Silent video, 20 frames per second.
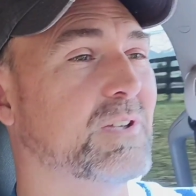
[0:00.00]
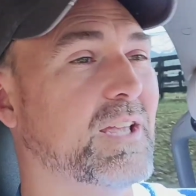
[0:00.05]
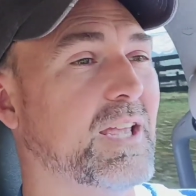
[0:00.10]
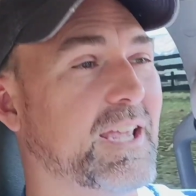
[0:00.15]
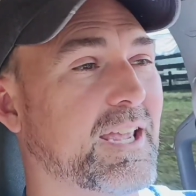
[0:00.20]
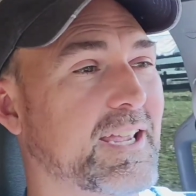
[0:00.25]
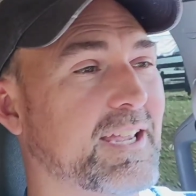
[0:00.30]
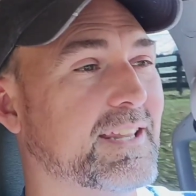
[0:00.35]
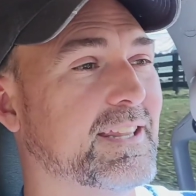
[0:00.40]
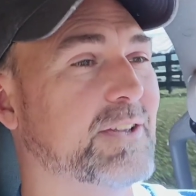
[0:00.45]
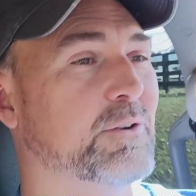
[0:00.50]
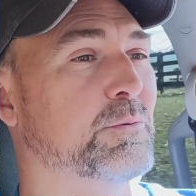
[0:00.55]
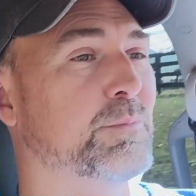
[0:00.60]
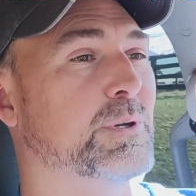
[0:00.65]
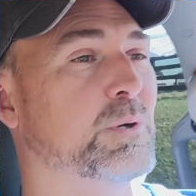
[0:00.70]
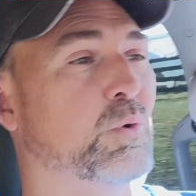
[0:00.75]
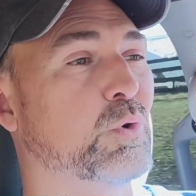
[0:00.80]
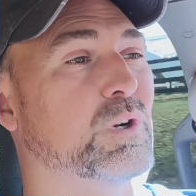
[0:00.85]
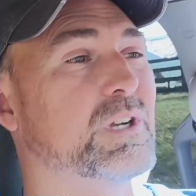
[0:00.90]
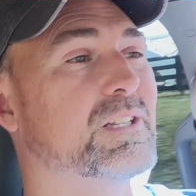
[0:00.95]
and they would
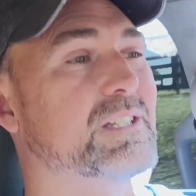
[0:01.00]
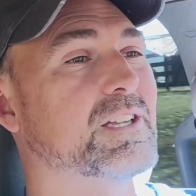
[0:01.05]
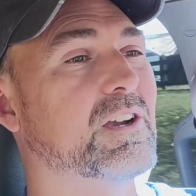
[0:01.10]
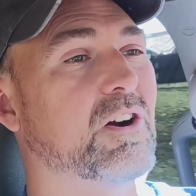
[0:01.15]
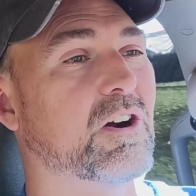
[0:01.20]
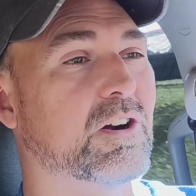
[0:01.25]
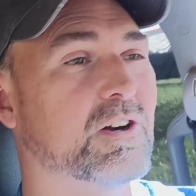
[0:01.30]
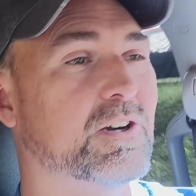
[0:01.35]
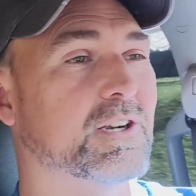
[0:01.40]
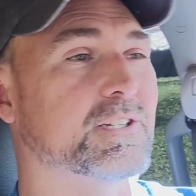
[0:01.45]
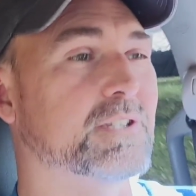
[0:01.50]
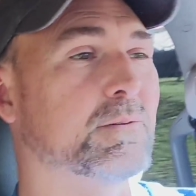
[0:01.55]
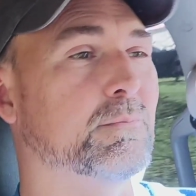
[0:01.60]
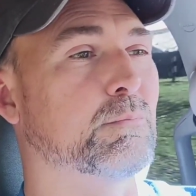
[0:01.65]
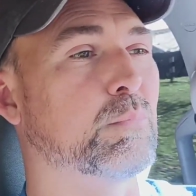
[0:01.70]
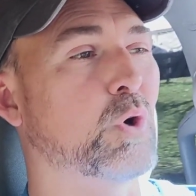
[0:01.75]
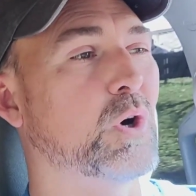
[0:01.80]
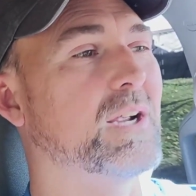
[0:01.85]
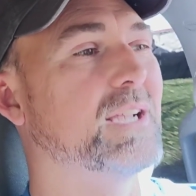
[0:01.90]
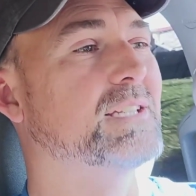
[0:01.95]
be really hard to
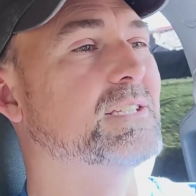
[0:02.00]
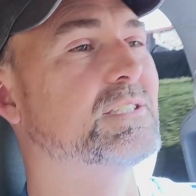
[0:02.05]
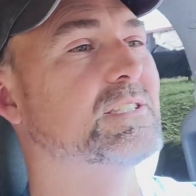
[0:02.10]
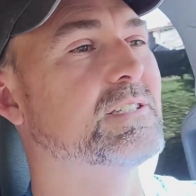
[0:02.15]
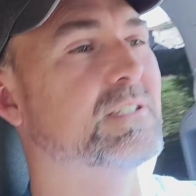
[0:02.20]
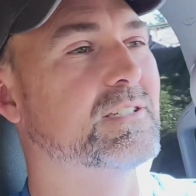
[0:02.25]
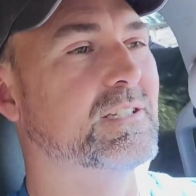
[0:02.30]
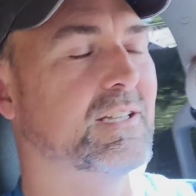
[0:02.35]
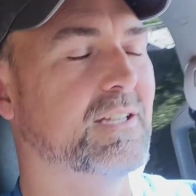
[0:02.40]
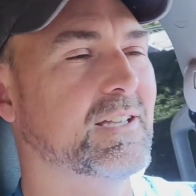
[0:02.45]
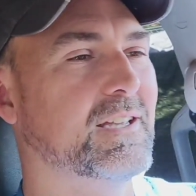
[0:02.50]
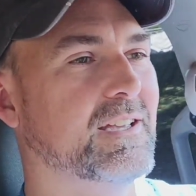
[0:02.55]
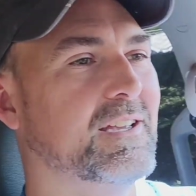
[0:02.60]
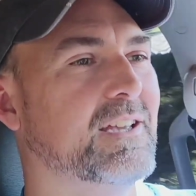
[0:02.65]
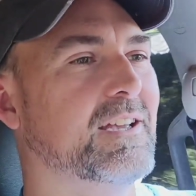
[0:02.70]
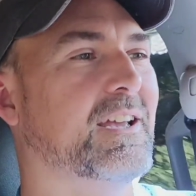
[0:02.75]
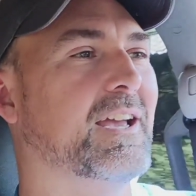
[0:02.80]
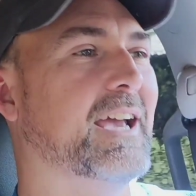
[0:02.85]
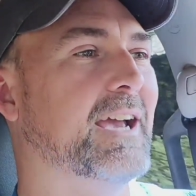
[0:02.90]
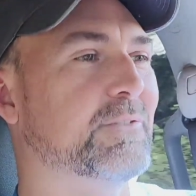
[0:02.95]
compress
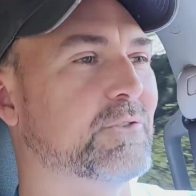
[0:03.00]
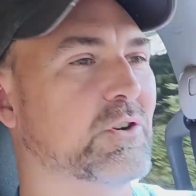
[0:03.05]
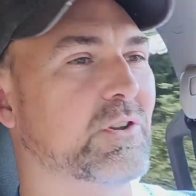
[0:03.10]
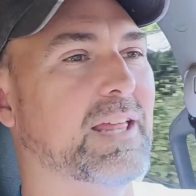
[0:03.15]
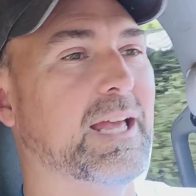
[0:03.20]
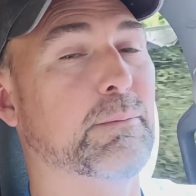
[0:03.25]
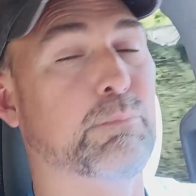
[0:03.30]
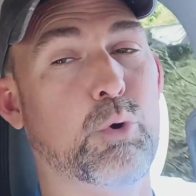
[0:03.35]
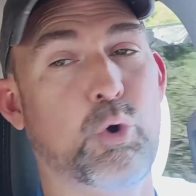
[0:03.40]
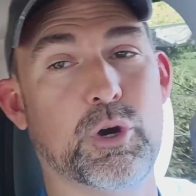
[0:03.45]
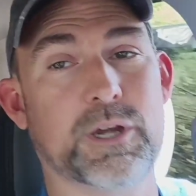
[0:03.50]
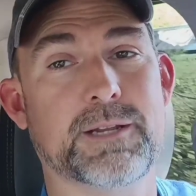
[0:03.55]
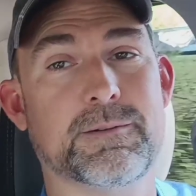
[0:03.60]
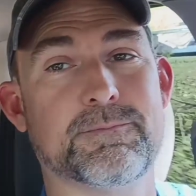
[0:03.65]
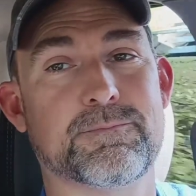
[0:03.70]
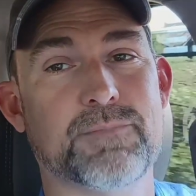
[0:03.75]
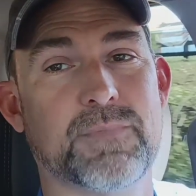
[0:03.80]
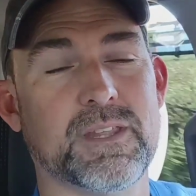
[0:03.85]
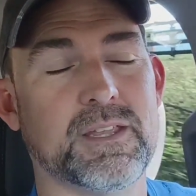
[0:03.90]
after that point.